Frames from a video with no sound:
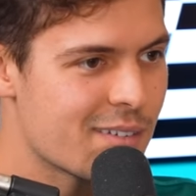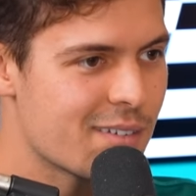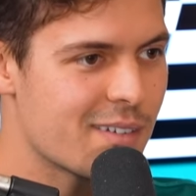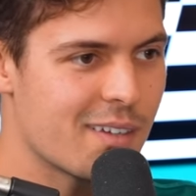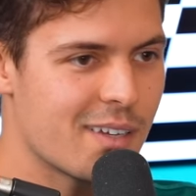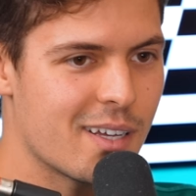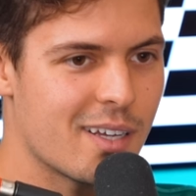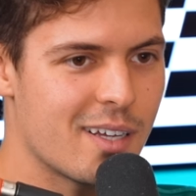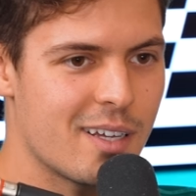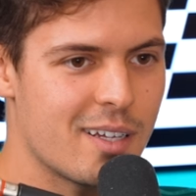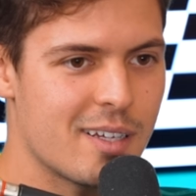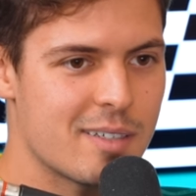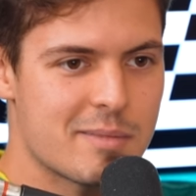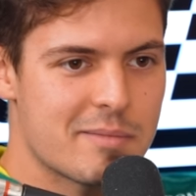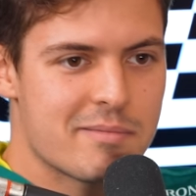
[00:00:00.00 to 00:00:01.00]
Yeah.
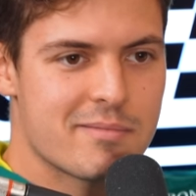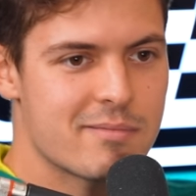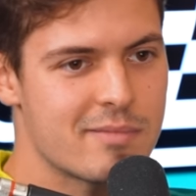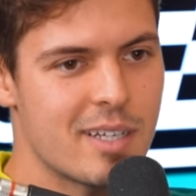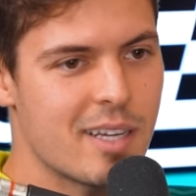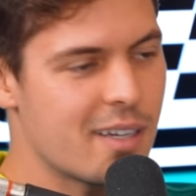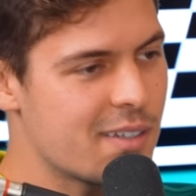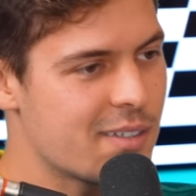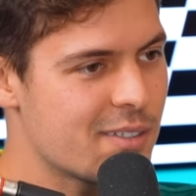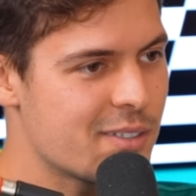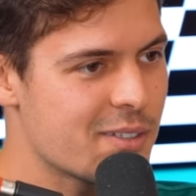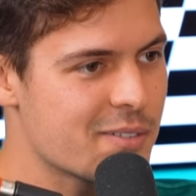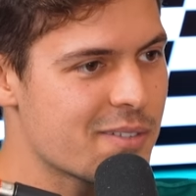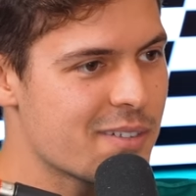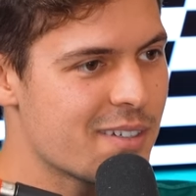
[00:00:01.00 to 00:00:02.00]
Uh, yeah, you
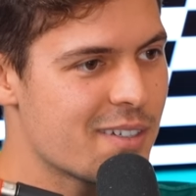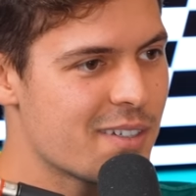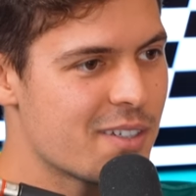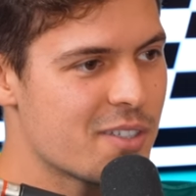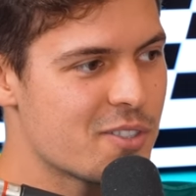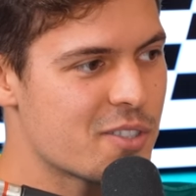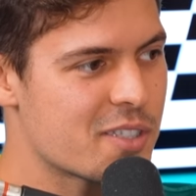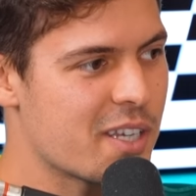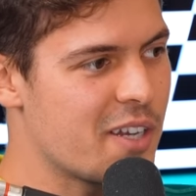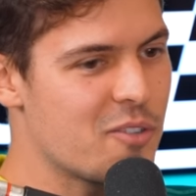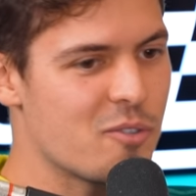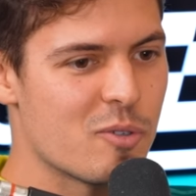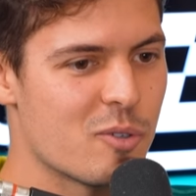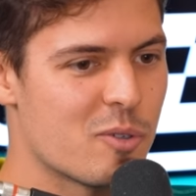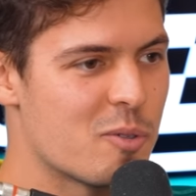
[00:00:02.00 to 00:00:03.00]
know, just getting
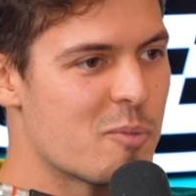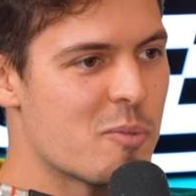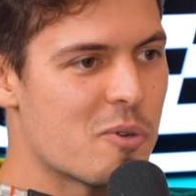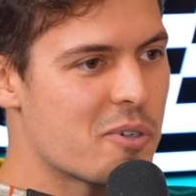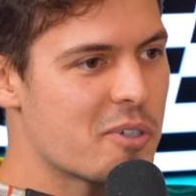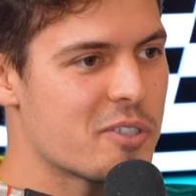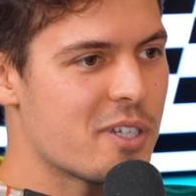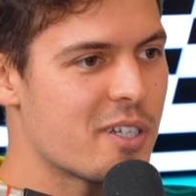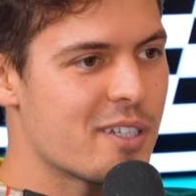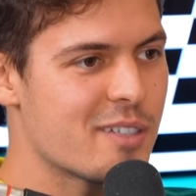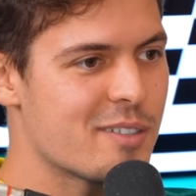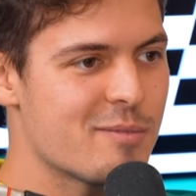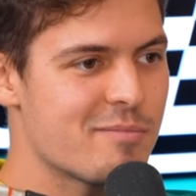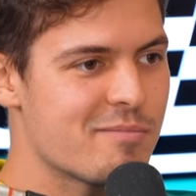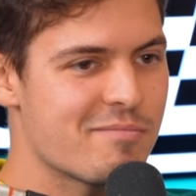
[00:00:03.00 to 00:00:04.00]
to know more each other
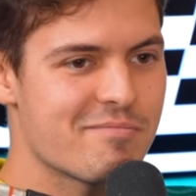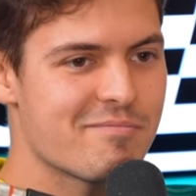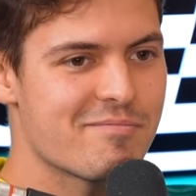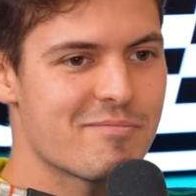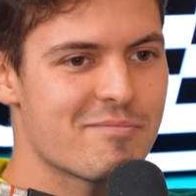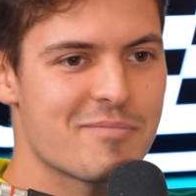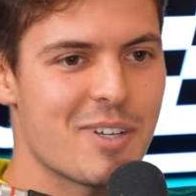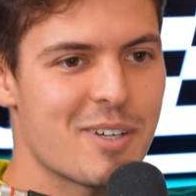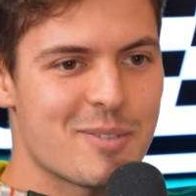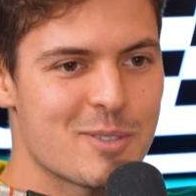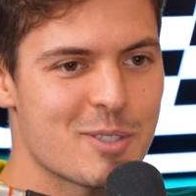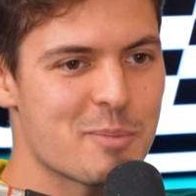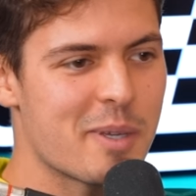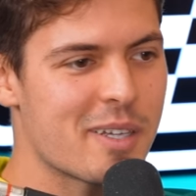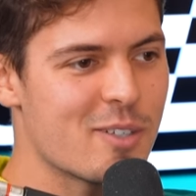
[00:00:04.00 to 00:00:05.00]
and yeah,
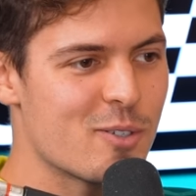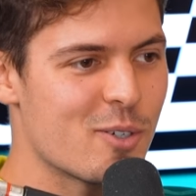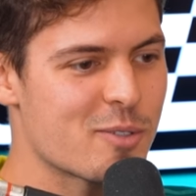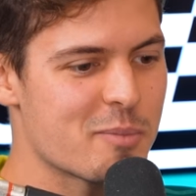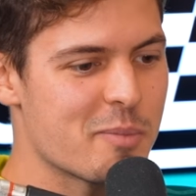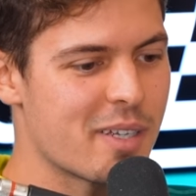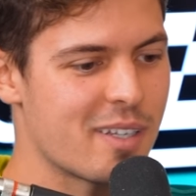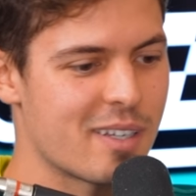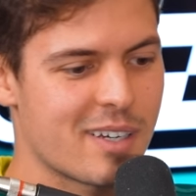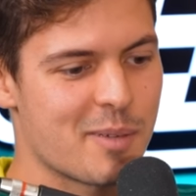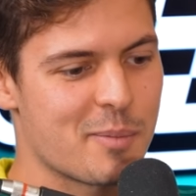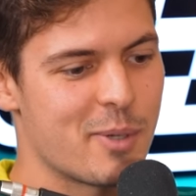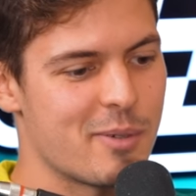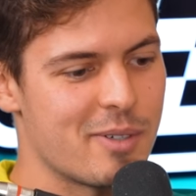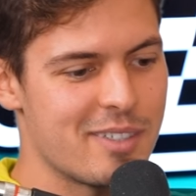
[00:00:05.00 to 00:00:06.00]
just making jokes, making
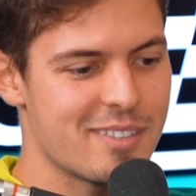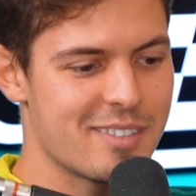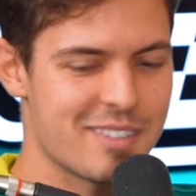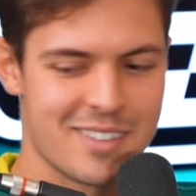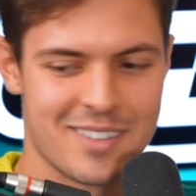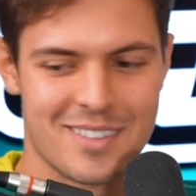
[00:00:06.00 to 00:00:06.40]
caipirinhas.